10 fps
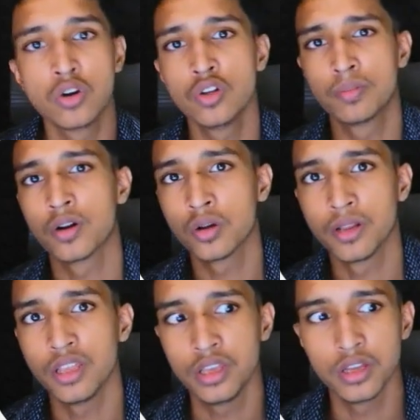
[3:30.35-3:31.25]
or your
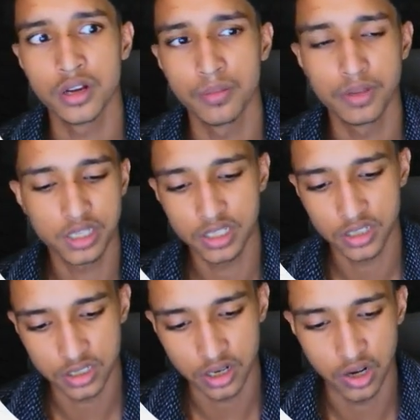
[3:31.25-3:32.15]
probably
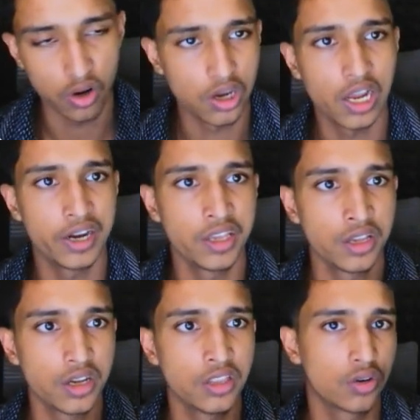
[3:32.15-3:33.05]
messages are not
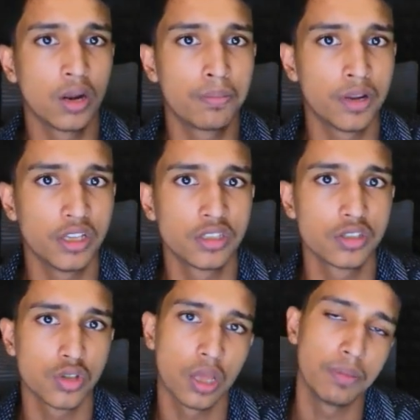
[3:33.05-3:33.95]
landing in the right place
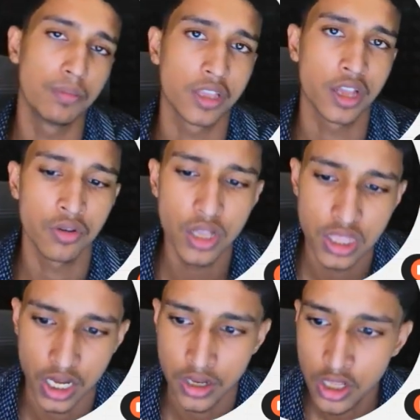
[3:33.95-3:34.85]
so that people can
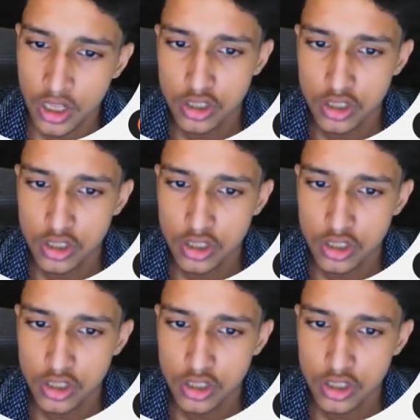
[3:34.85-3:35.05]
read that.